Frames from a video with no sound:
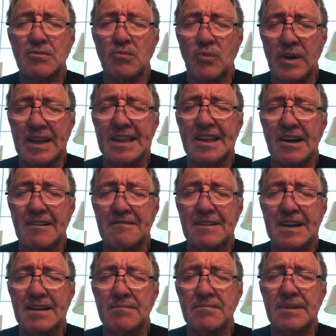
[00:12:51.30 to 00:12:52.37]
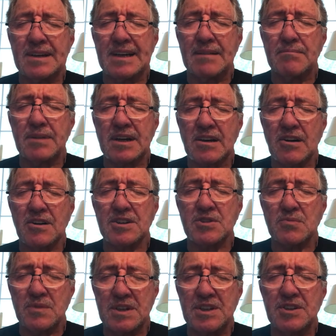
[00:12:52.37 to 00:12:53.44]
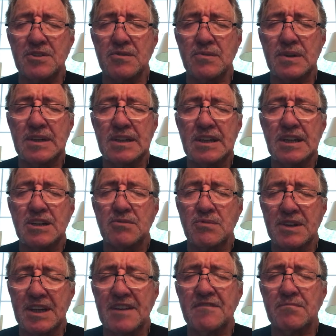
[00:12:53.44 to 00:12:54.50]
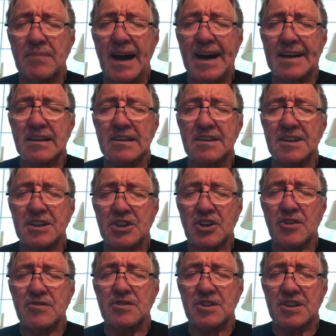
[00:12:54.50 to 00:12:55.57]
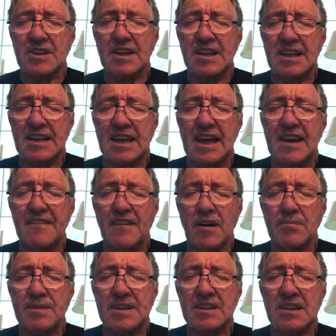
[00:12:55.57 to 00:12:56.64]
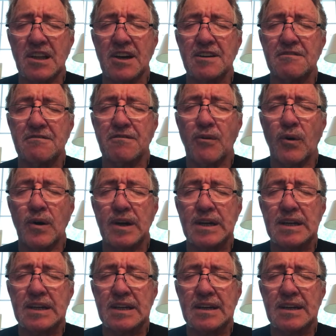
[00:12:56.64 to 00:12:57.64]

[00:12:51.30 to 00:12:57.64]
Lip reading: we love him. And because we do, we give back to the church that he gave up his life for.